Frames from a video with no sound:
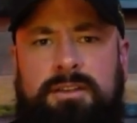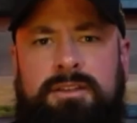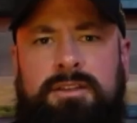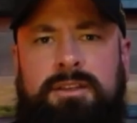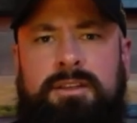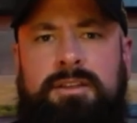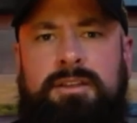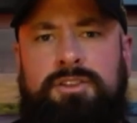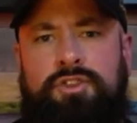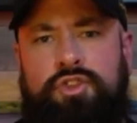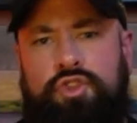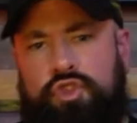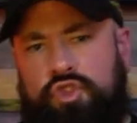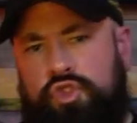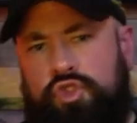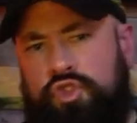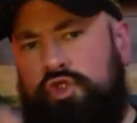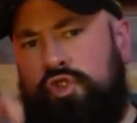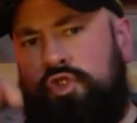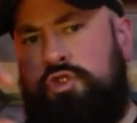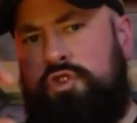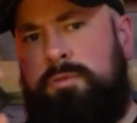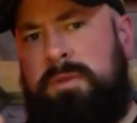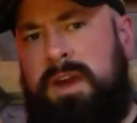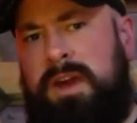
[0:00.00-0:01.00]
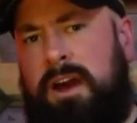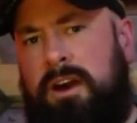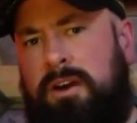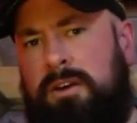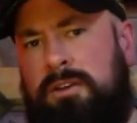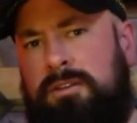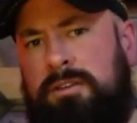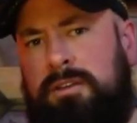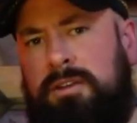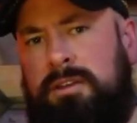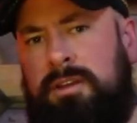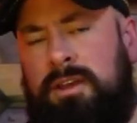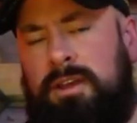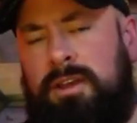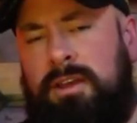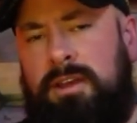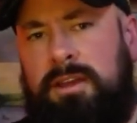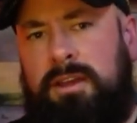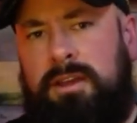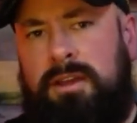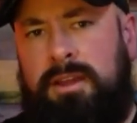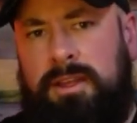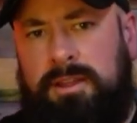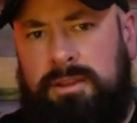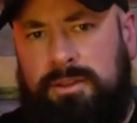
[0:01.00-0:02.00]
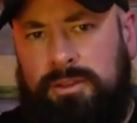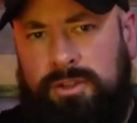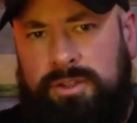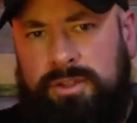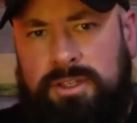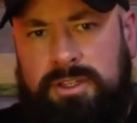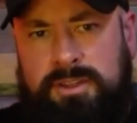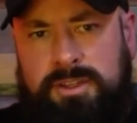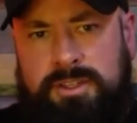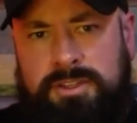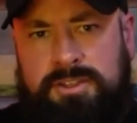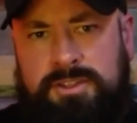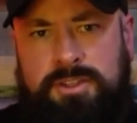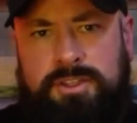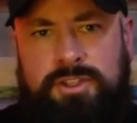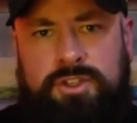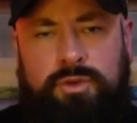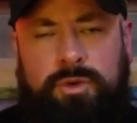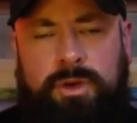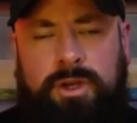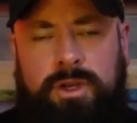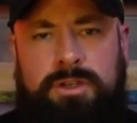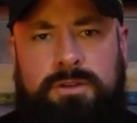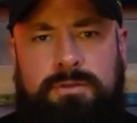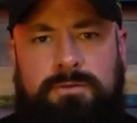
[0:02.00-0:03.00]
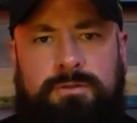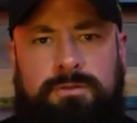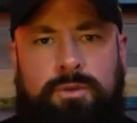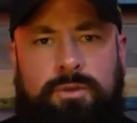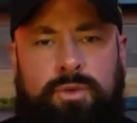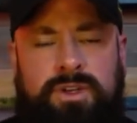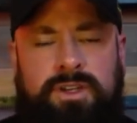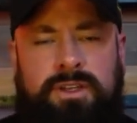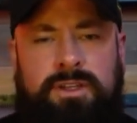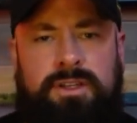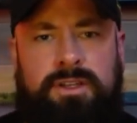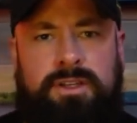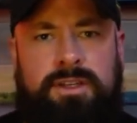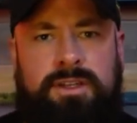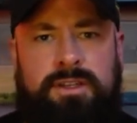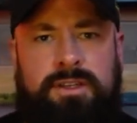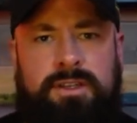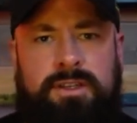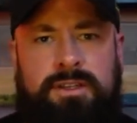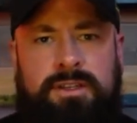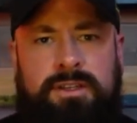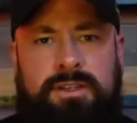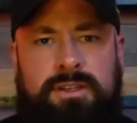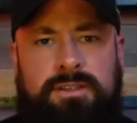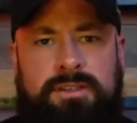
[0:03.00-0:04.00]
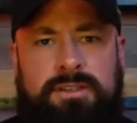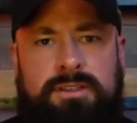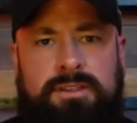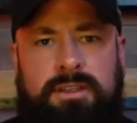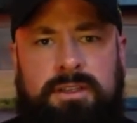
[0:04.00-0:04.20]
to zoom out and look at the situation for what it is